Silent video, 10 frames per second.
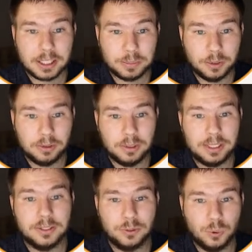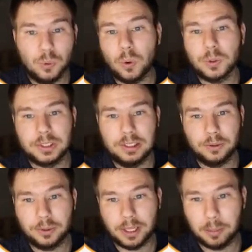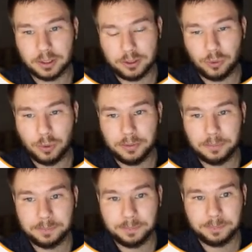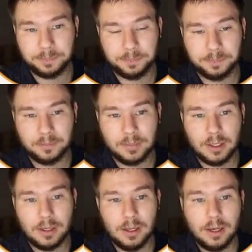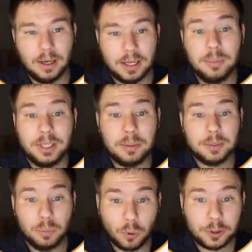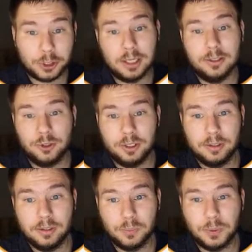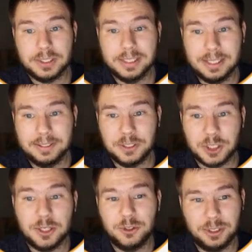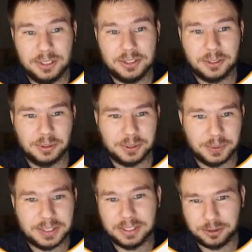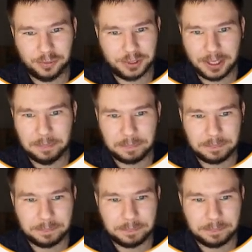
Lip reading: expert is too costly or time-consuming. It becomes more challenging with the data changing its characteristics over time.